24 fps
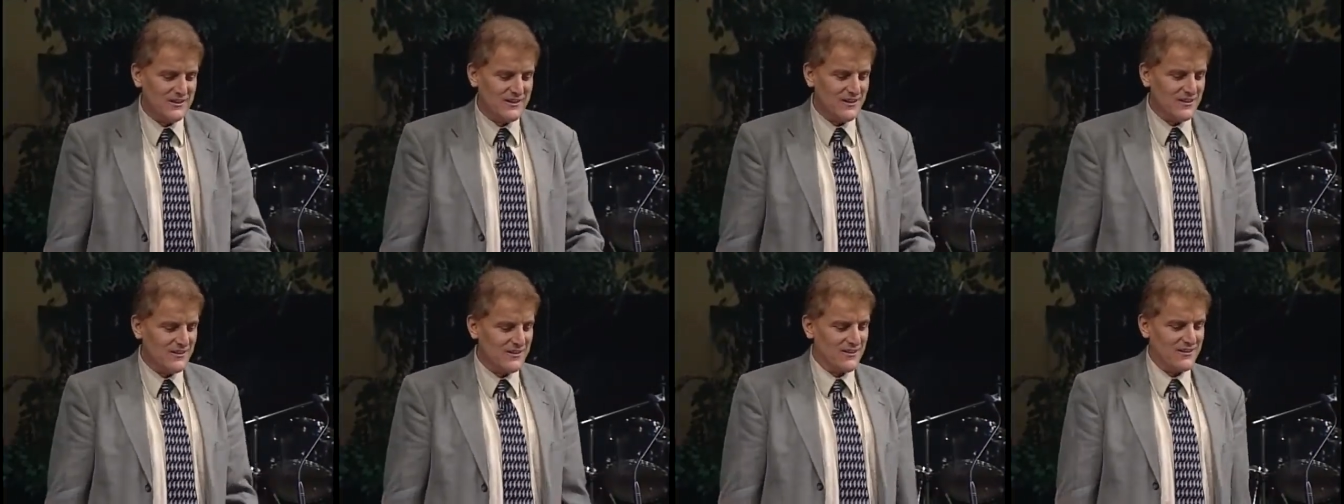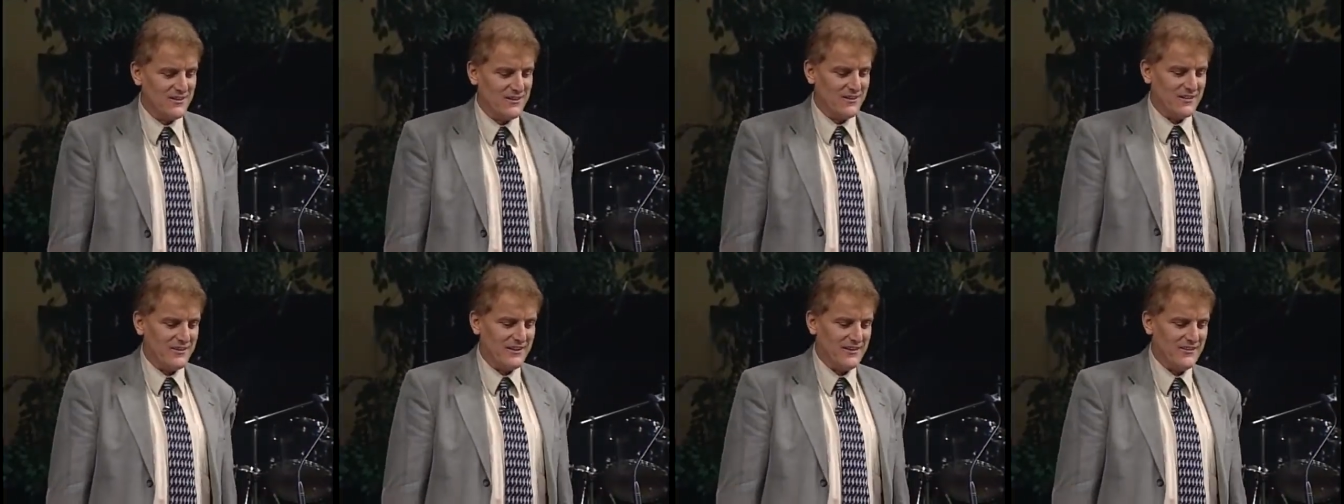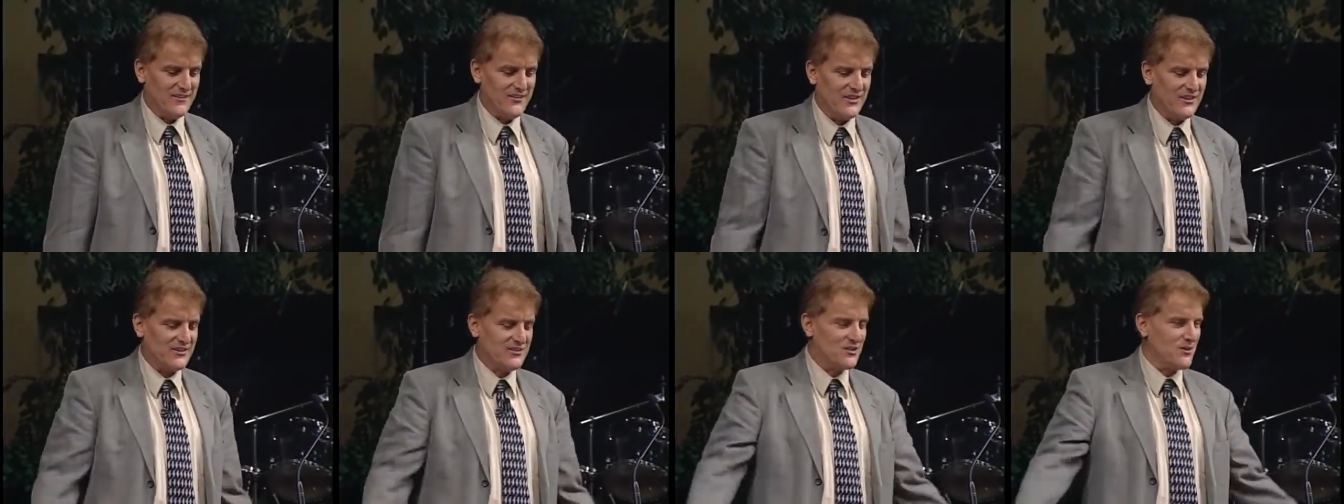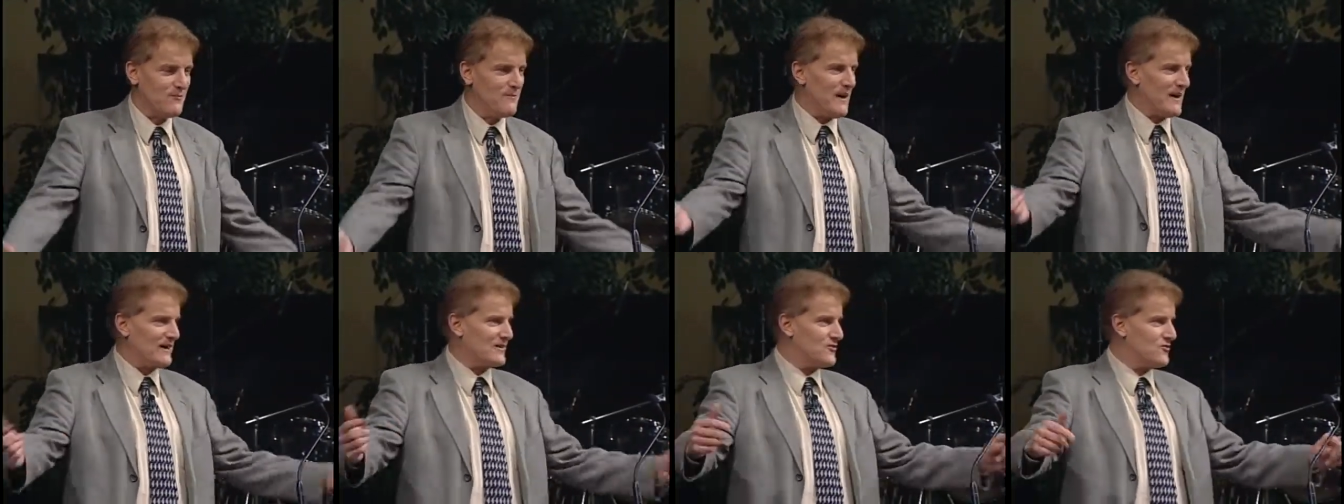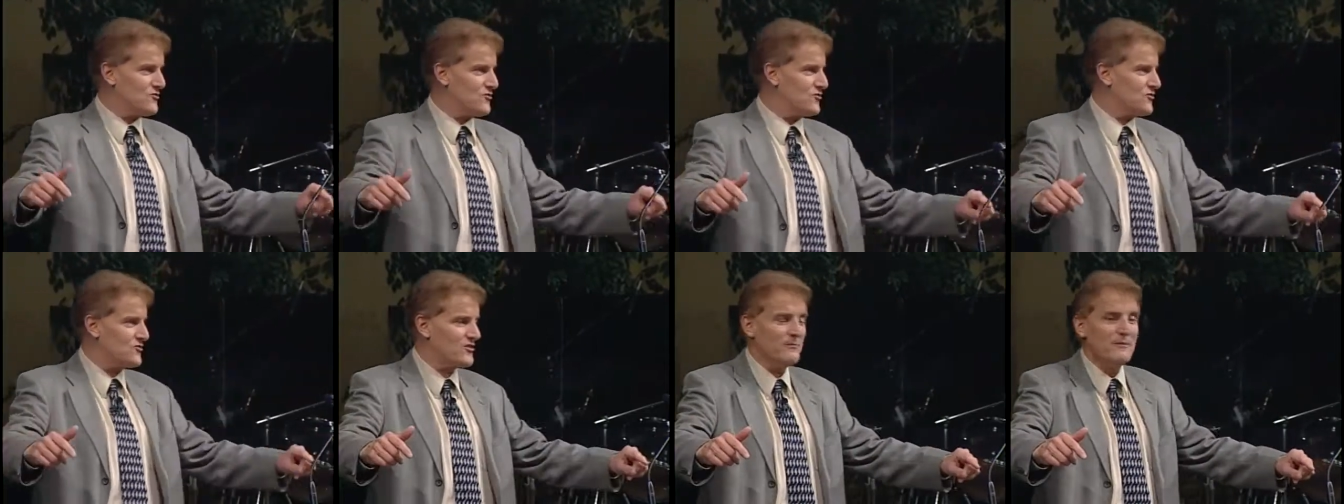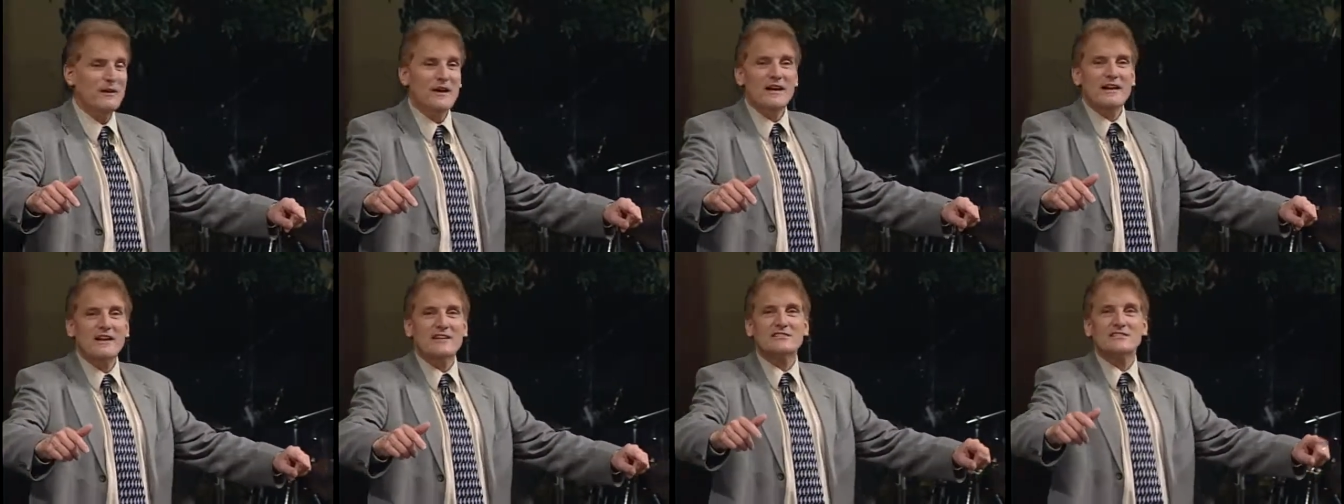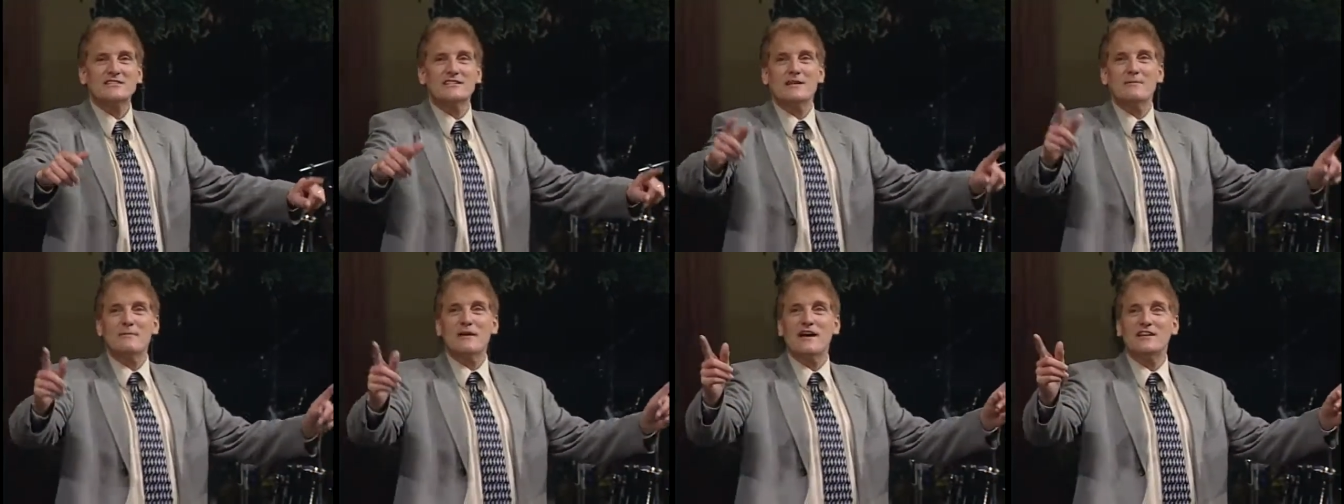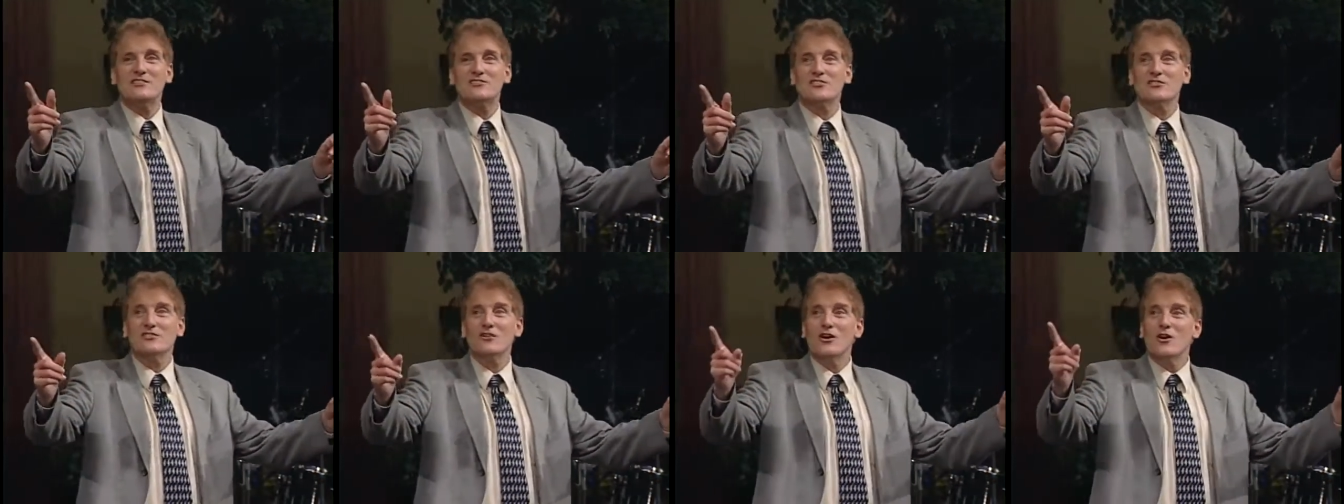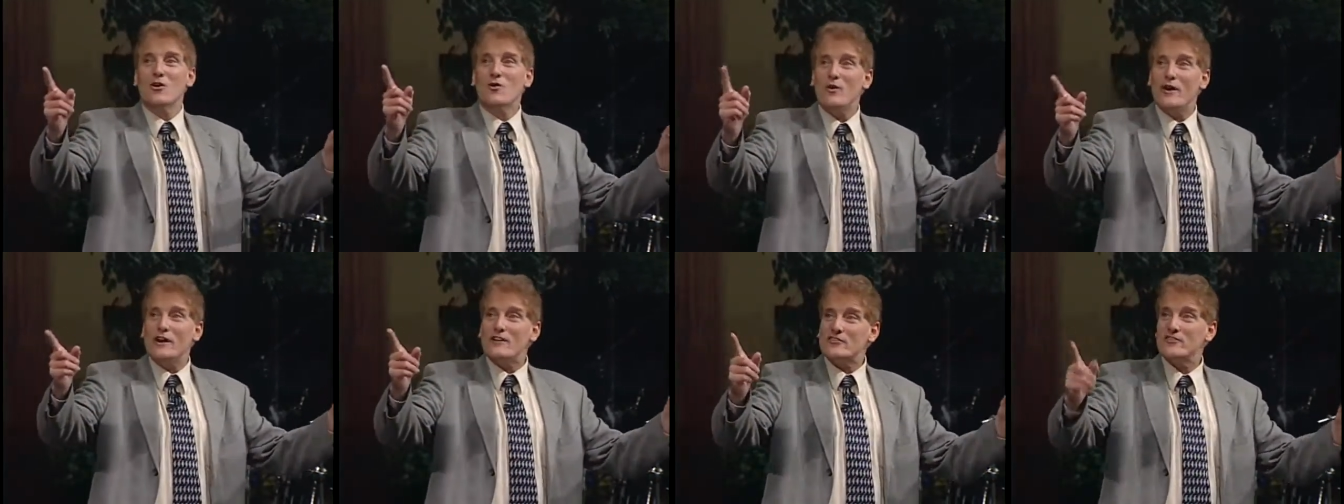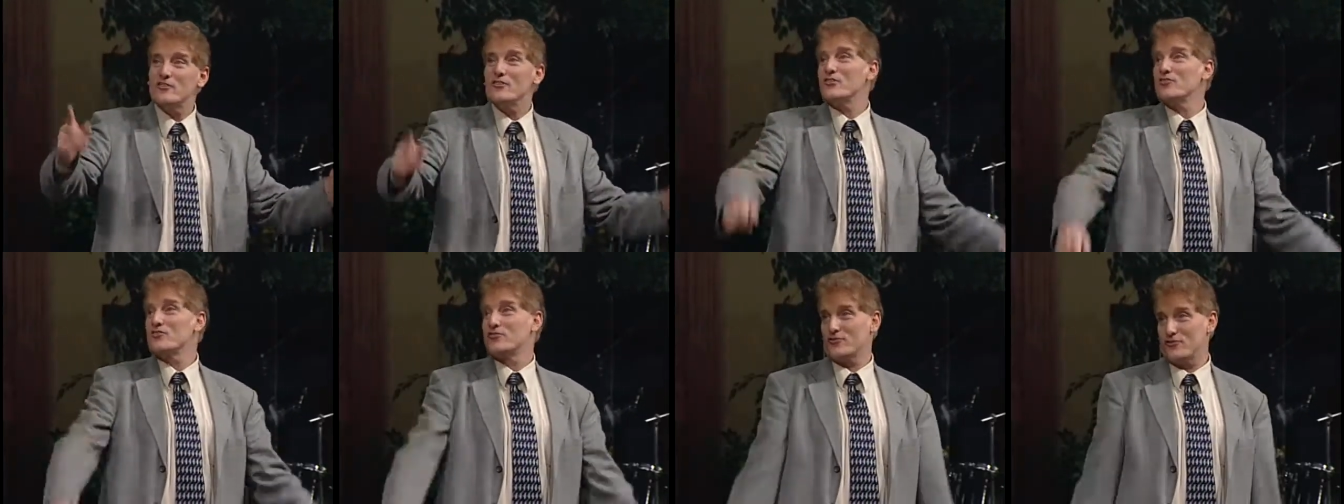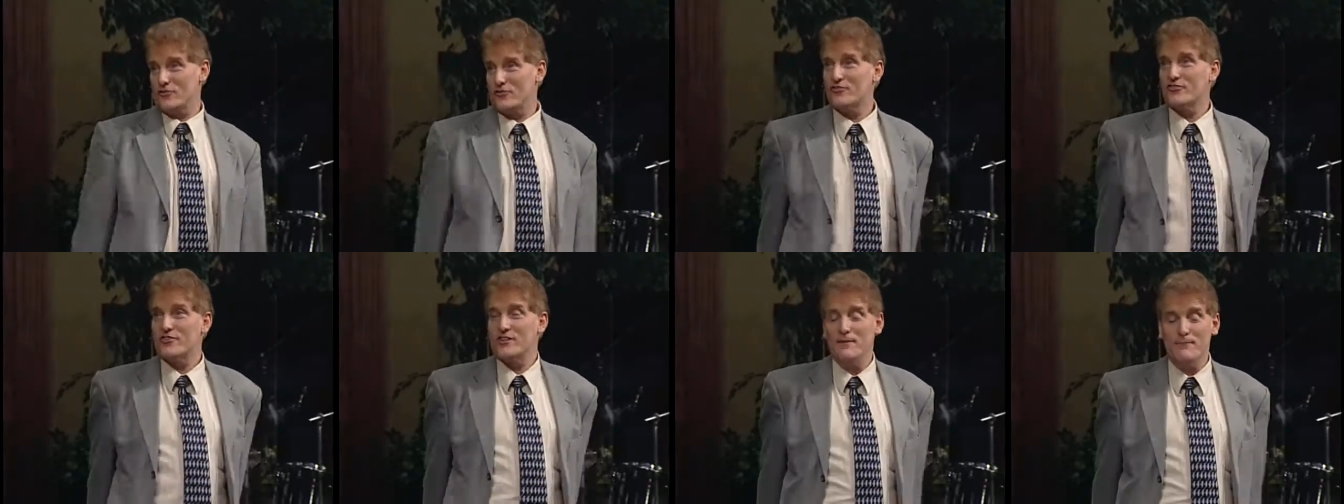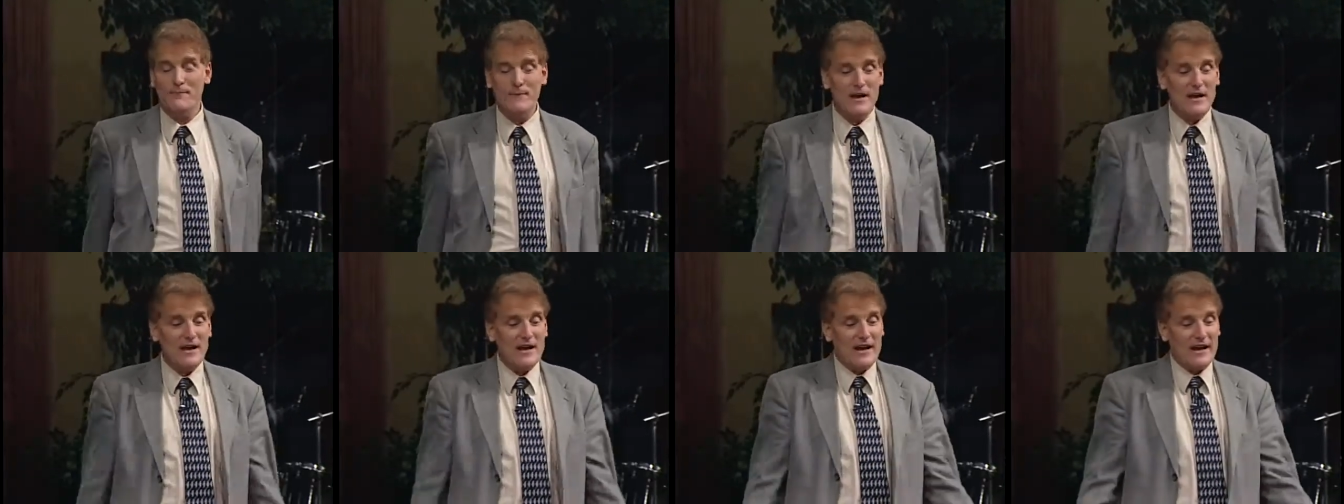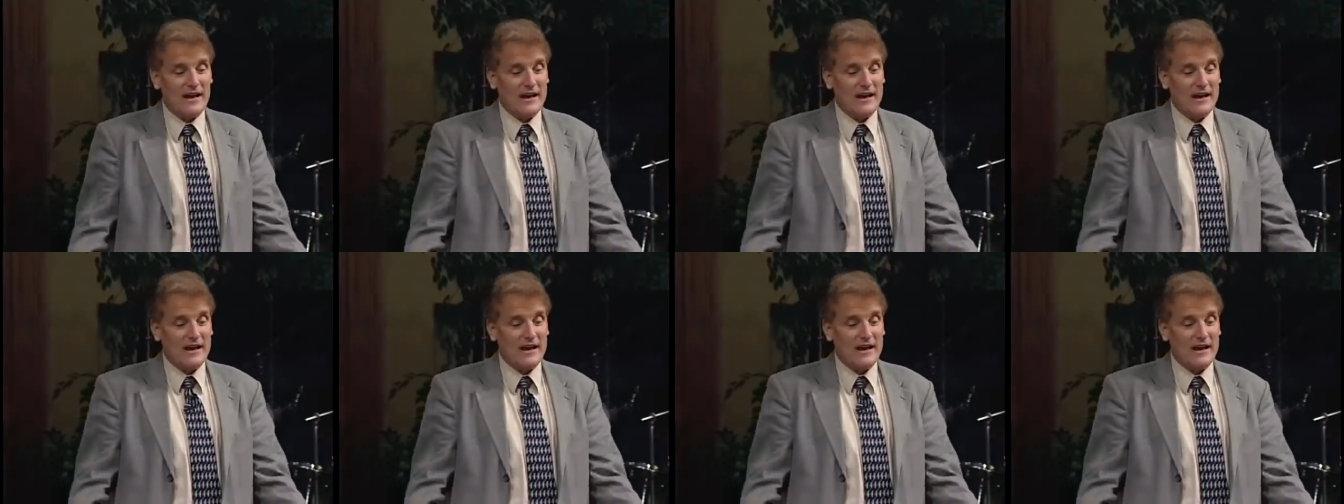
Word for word: No, no, no. He says, Go back to Jerusalem. Listen, let me ask you, where's your Jerusalem?